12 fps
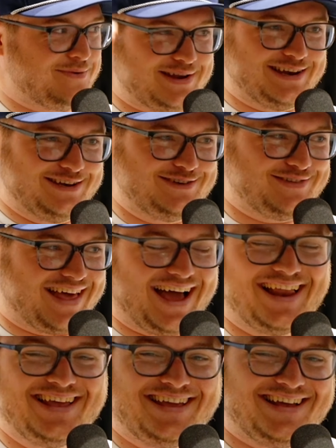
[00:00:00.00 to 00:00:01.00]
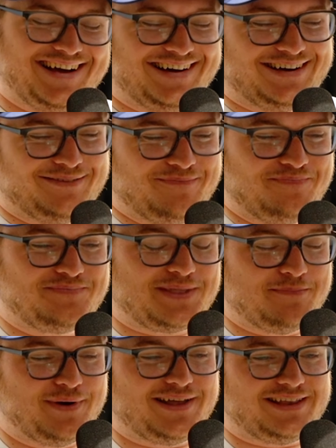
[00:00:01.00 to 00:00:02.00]
we didn't do that right. Um,
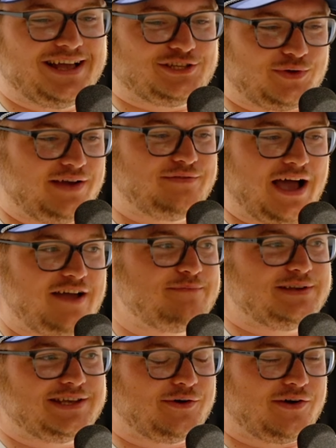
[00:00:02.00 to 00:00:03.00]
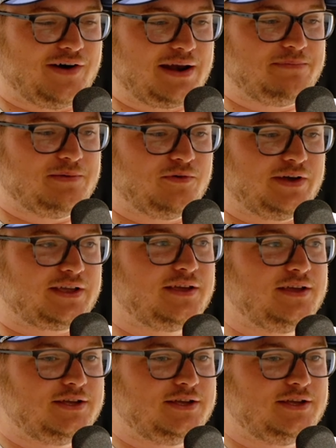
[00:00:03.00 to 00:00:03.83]
but yeah so I've I've been telling a lot of people like